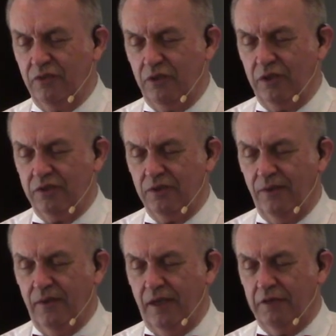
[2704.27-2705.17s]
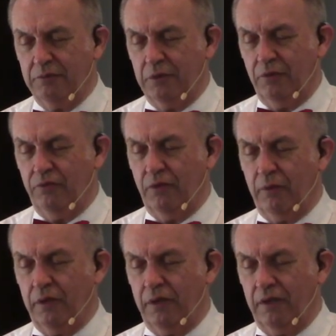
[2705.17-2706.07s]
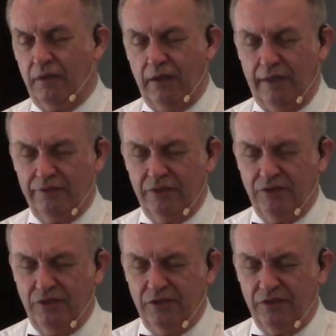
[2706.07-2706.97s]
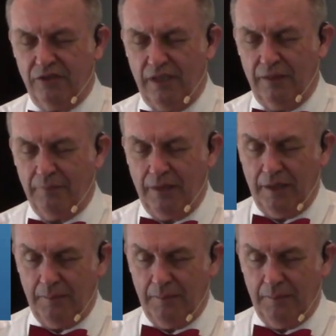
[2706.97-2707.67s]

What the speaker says: of yours as we go forward in our lives. In Jesus' name,